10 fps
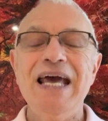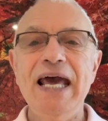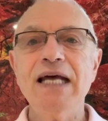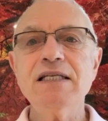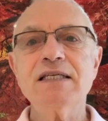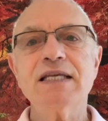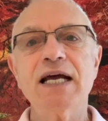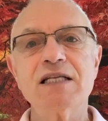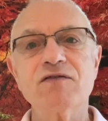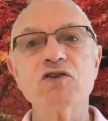N
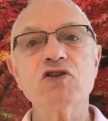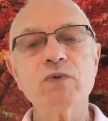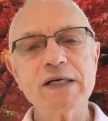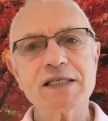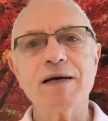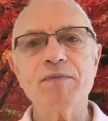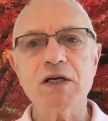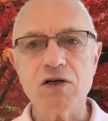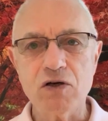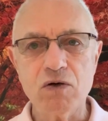stands for doing
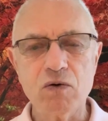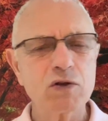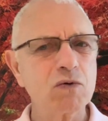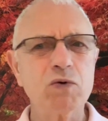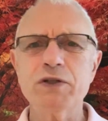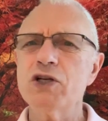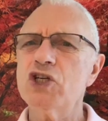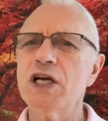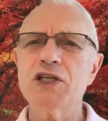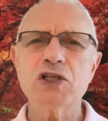something new. The world is
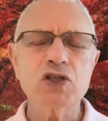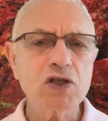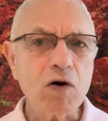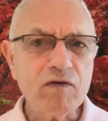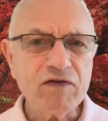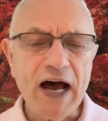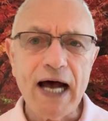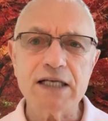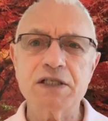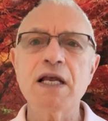changing so
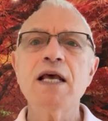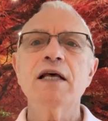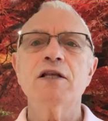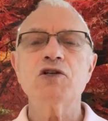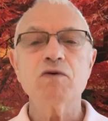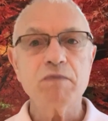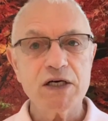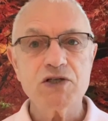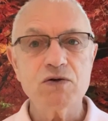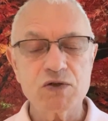fast that you
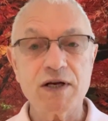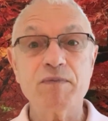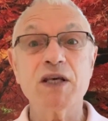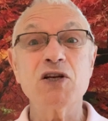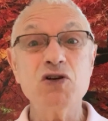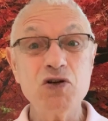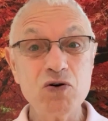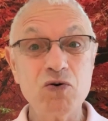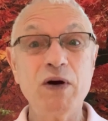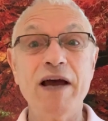must do something
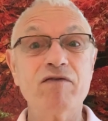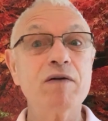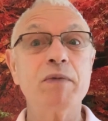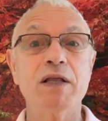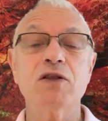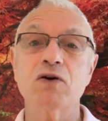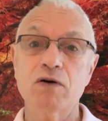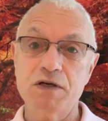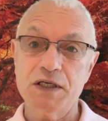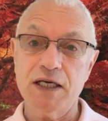new every month in
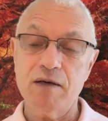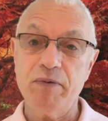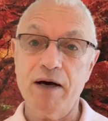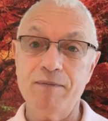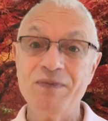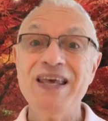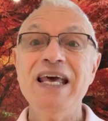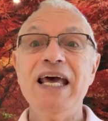order to keep up.